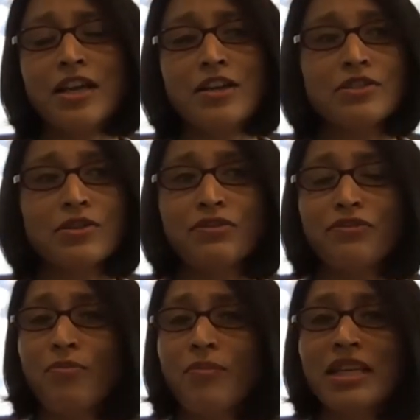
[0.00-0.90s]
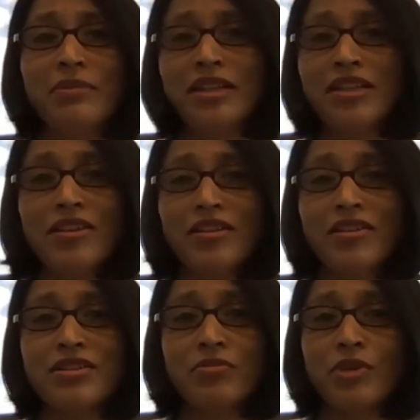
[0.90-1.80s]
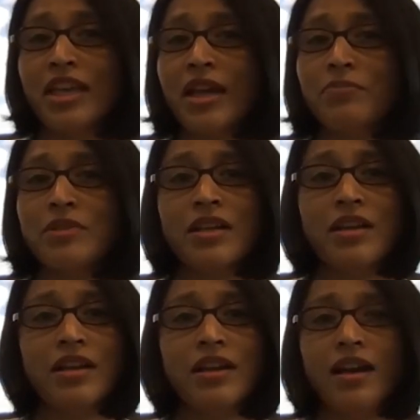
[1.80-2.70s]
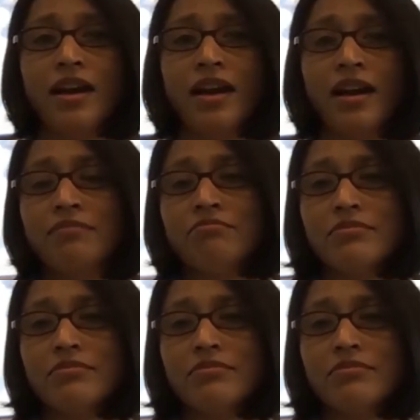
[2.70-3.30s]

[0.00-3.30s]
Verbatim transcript: So for many, many years, we kept uh,